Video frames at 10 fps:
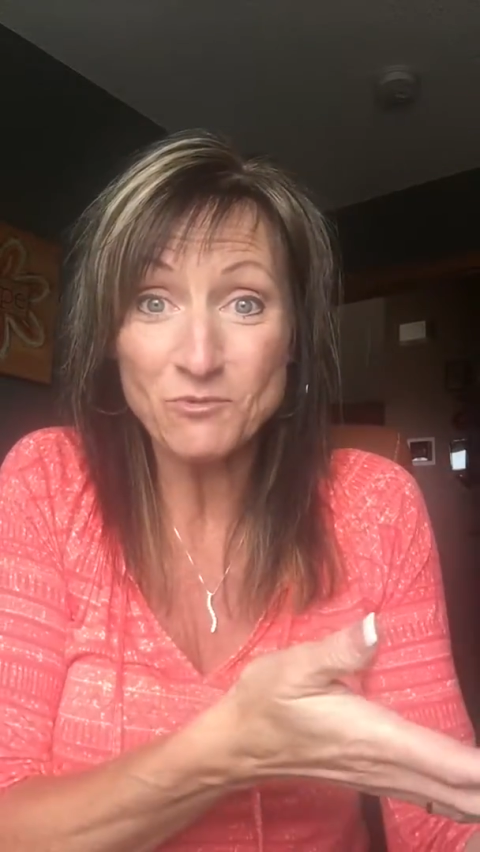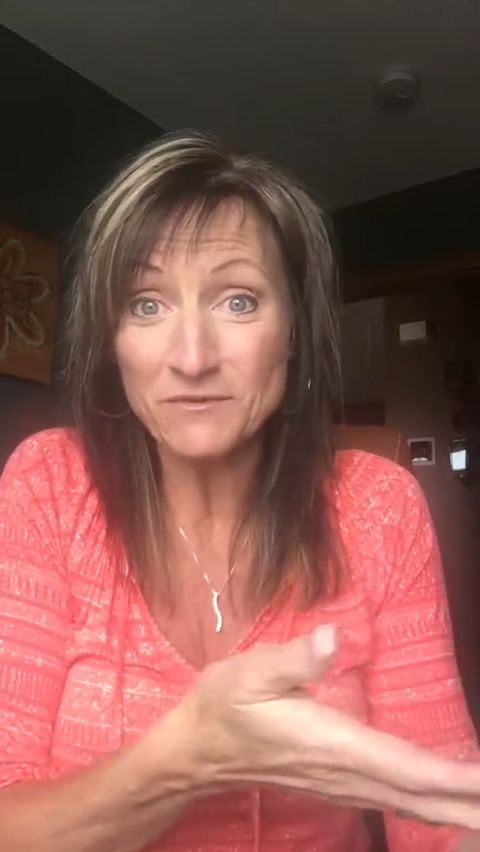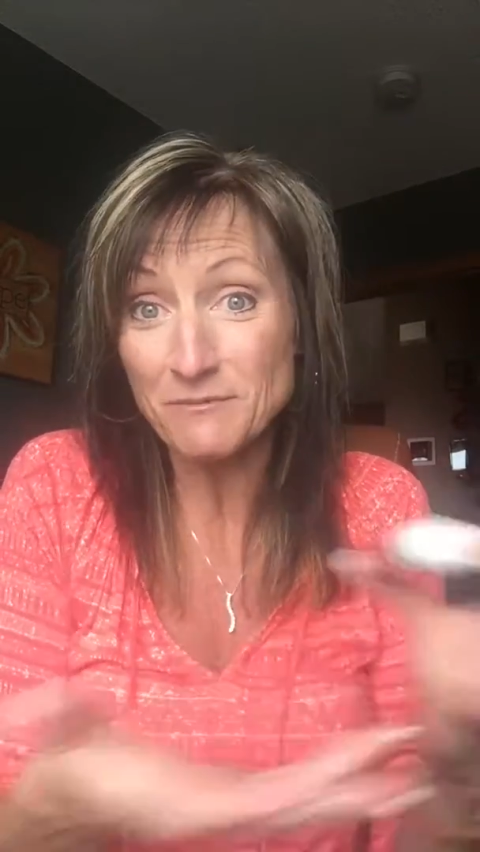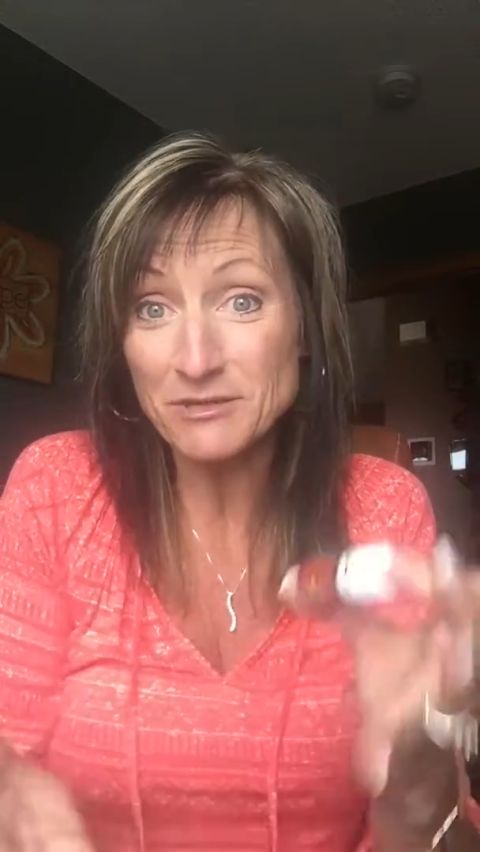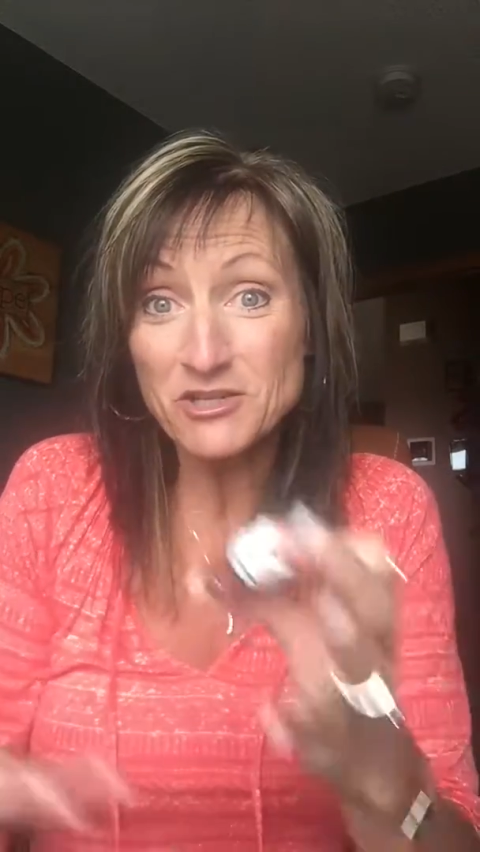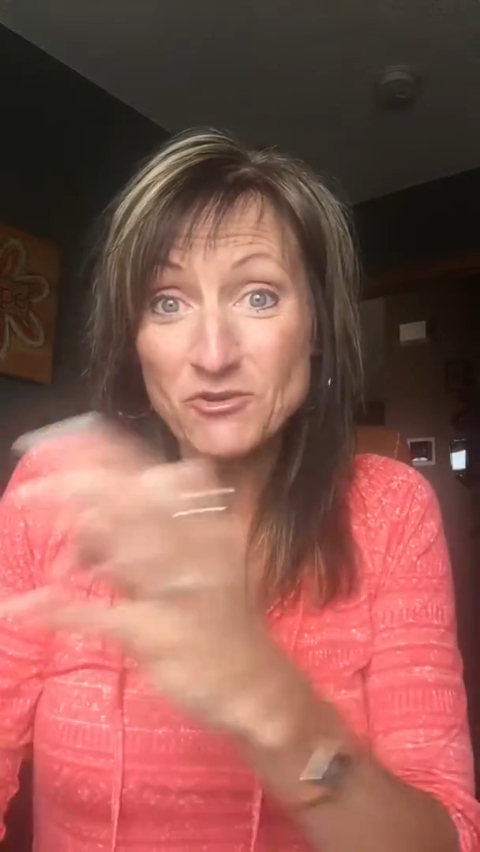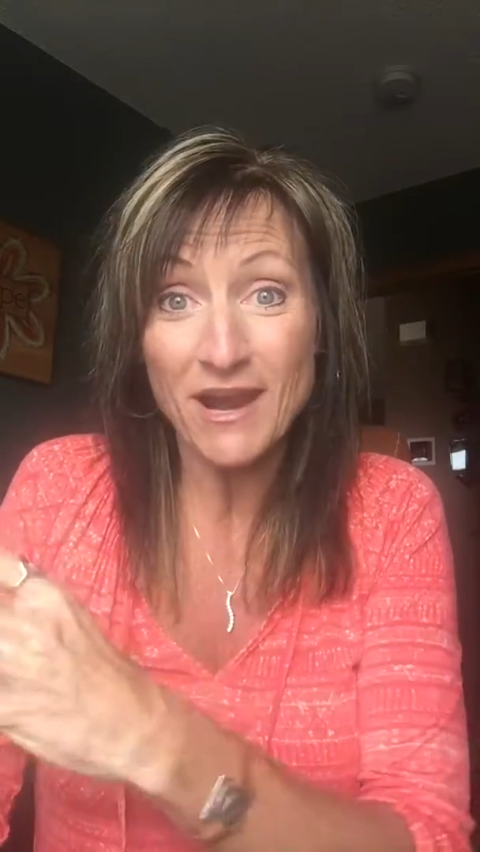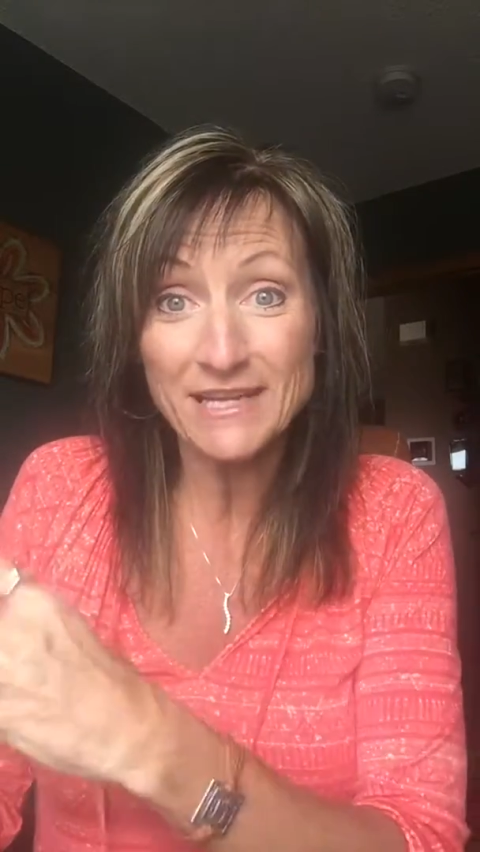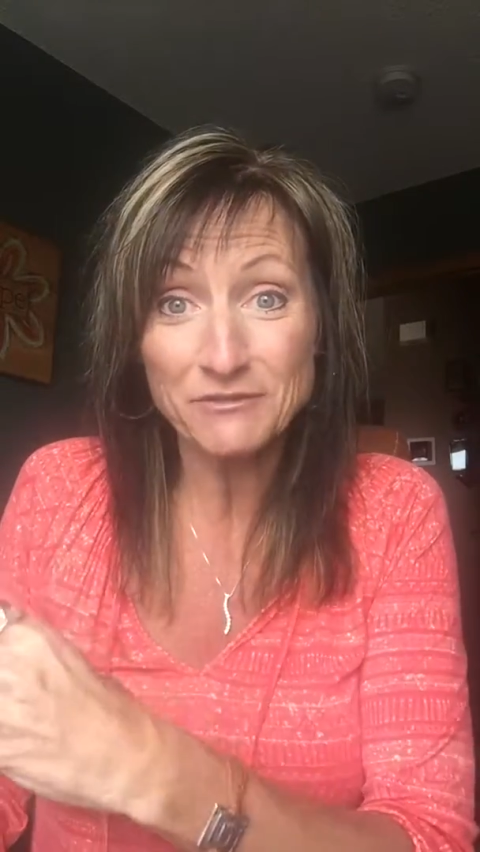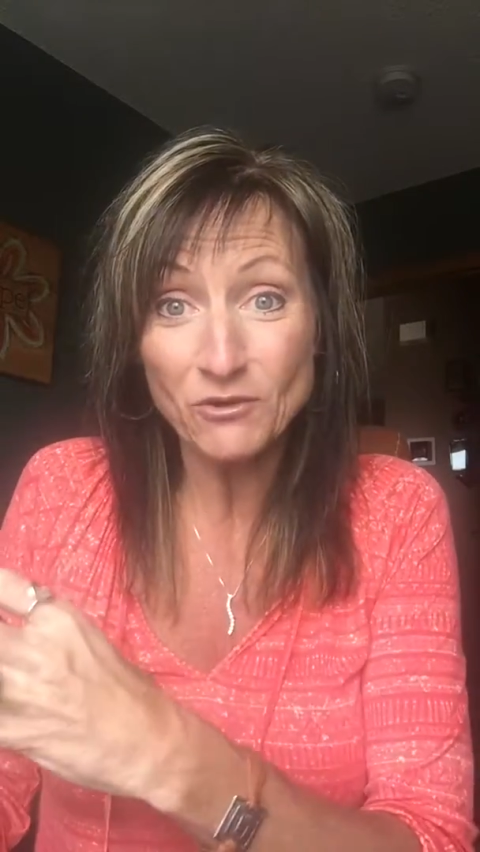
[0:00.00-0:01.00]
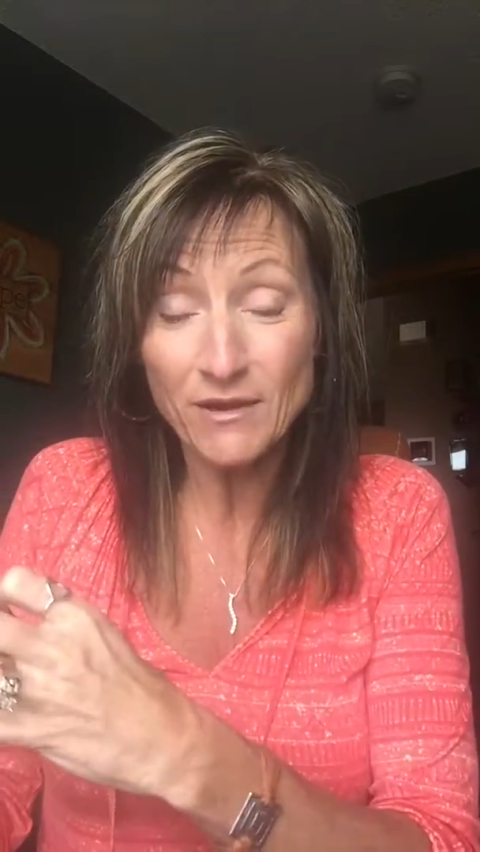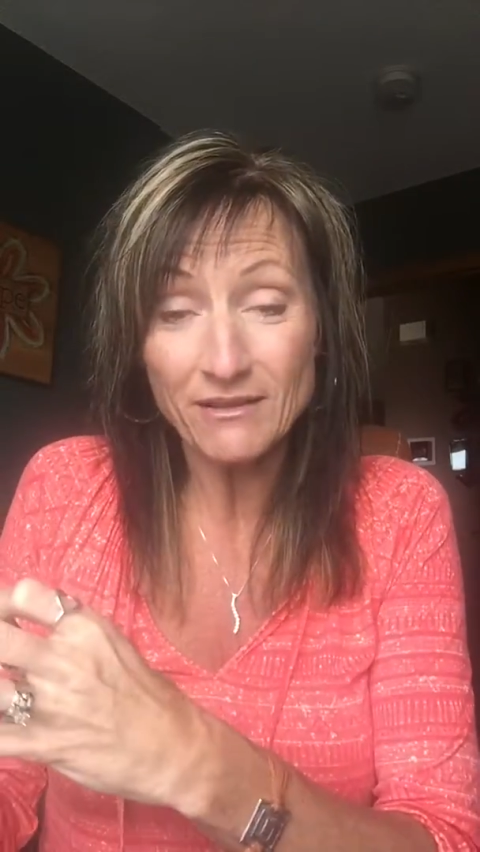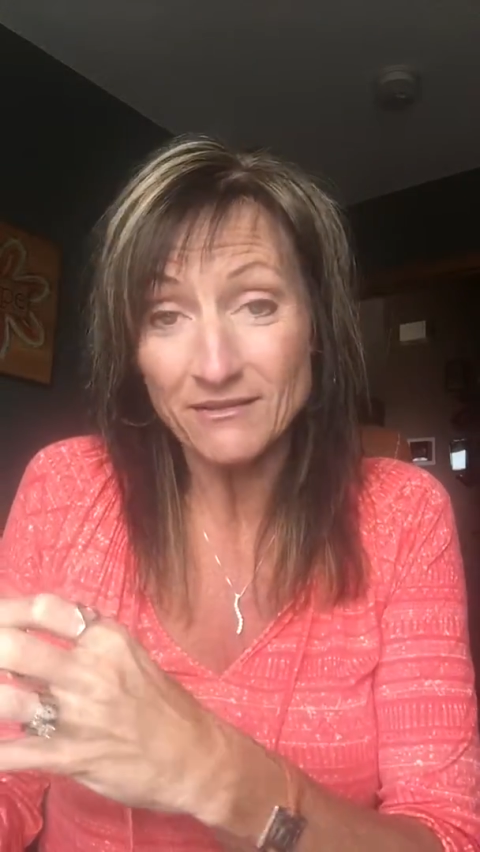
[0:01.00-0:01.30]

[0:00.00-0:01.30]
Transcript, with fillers: work, then we just try a different oil.